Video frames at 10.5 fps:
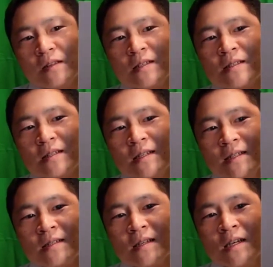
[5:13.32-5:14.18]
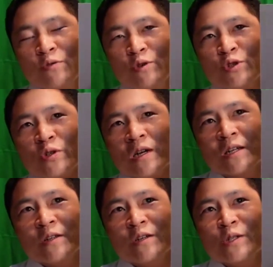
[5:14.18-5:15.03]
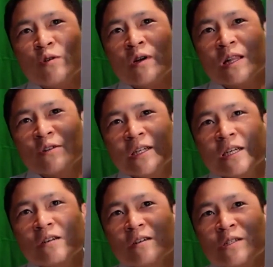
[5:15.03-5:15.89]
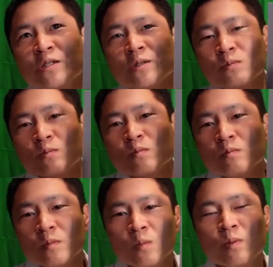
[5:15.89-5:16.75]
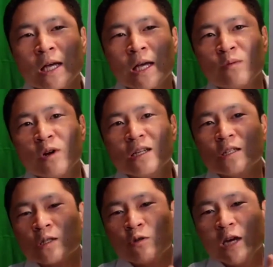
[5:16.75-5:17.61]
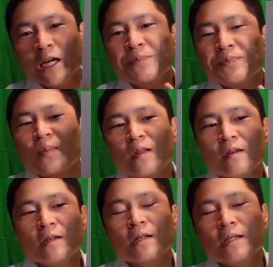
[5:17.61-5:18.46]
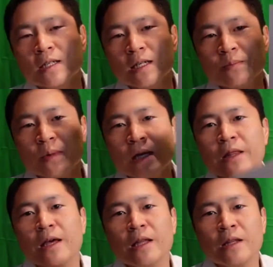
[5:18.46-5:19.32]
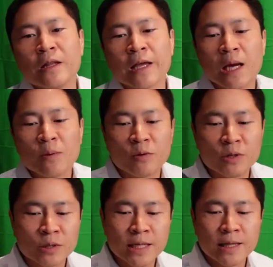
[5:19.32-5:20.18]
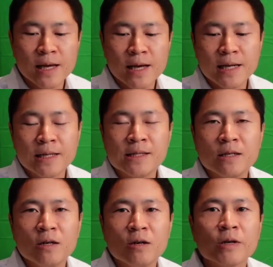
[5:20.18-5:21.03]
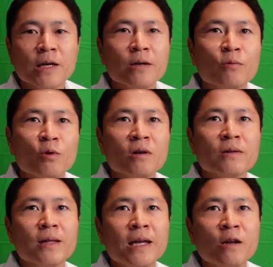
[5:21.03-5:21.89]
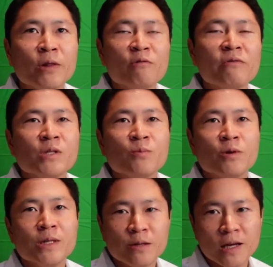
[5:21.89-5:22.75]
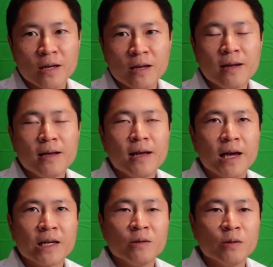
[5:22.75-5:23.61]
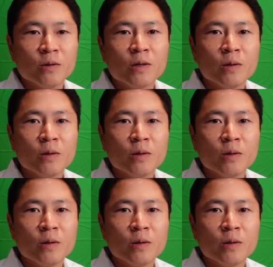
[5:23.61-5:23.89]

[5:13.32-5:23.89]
is a neutral color. There's no color in here. It's just black and white. It's gray. And then the camera will take that and say, okay, well, I know that reference point, so then I can